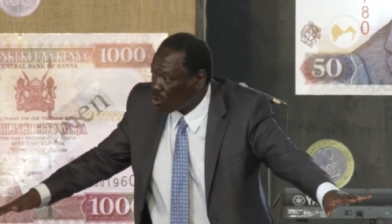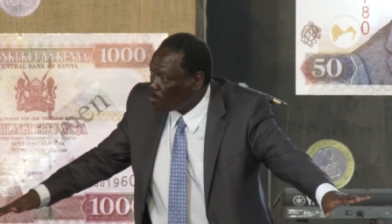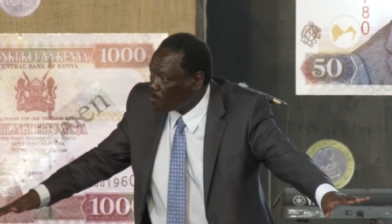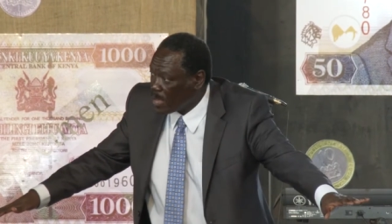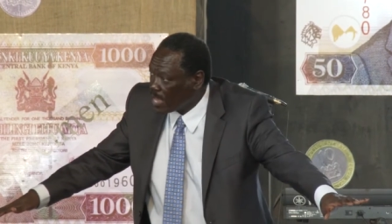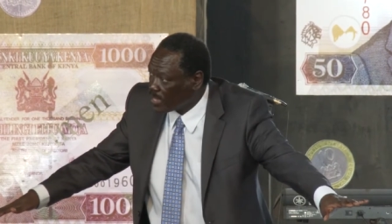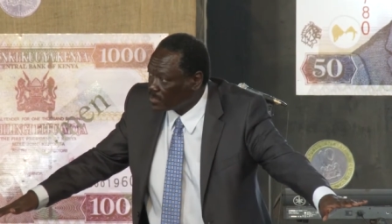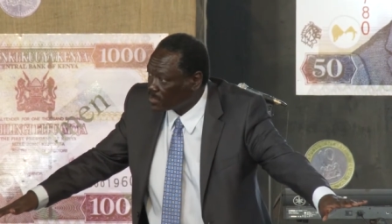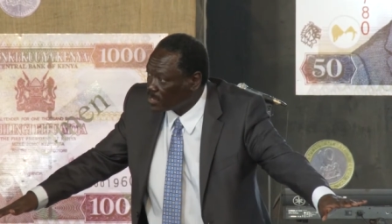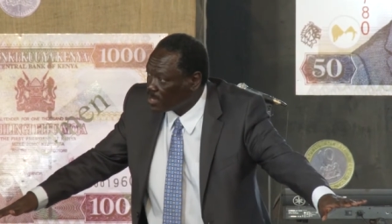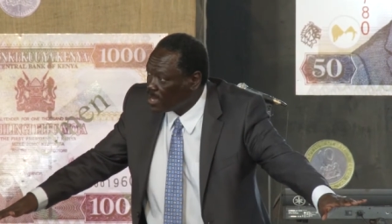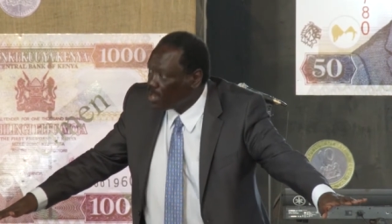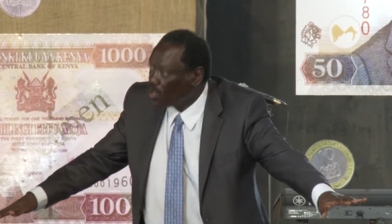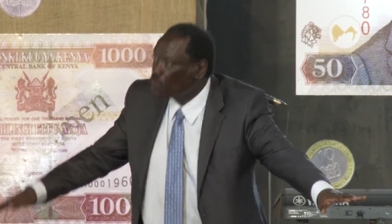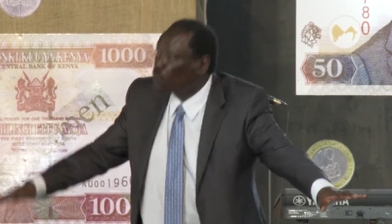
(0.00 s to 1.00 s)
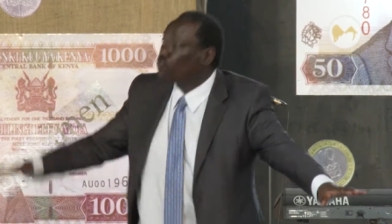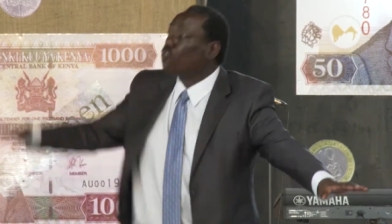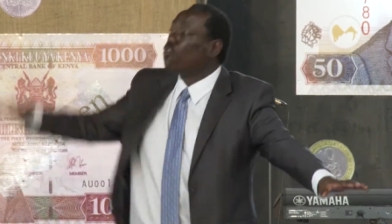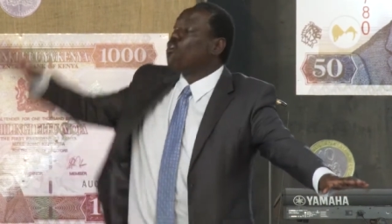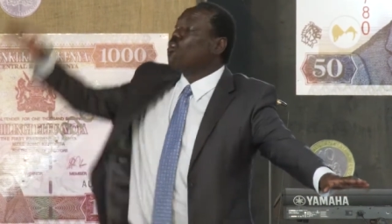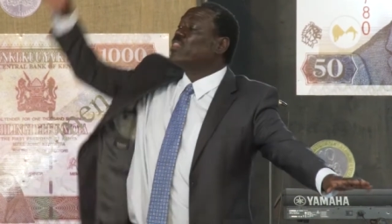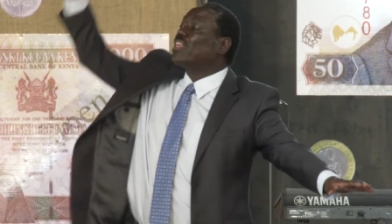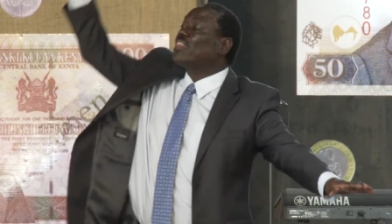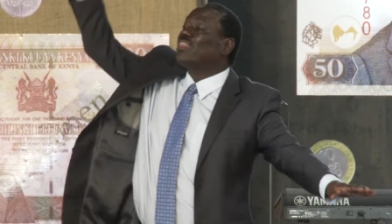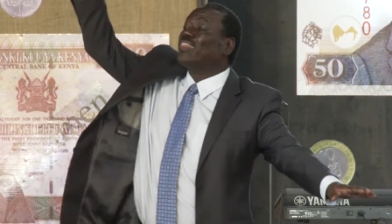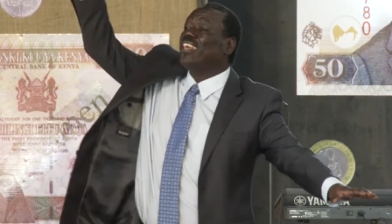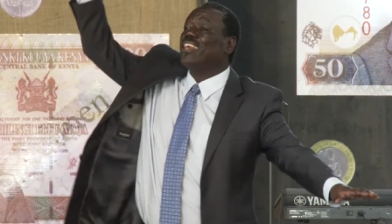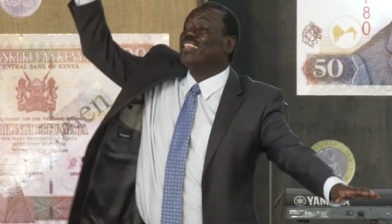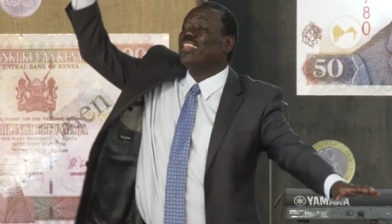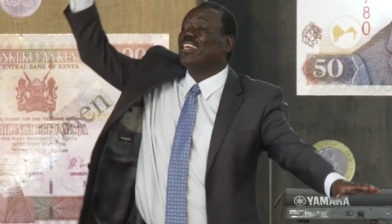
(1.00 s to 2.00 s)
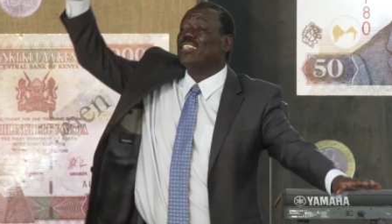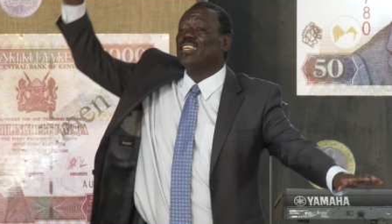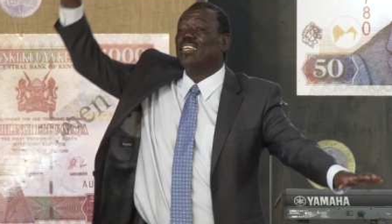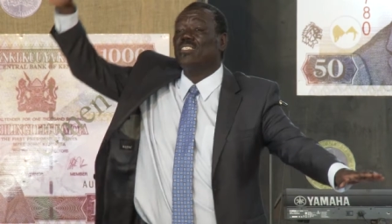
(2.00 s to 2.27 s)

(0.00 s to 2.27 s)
grow maize. Grow the thing that